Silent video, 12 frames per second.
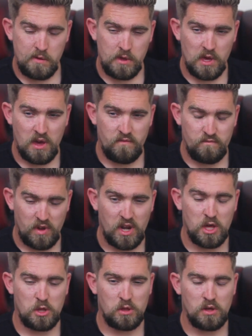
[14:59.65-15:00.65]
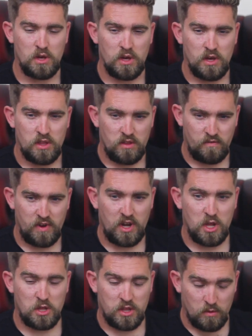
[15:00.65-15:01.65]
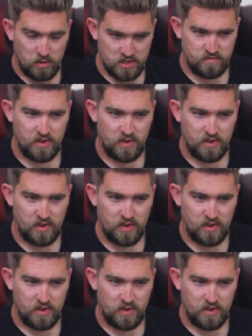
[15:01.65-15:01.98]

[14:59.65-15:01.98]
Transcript: Yeah, finish. The finish, there was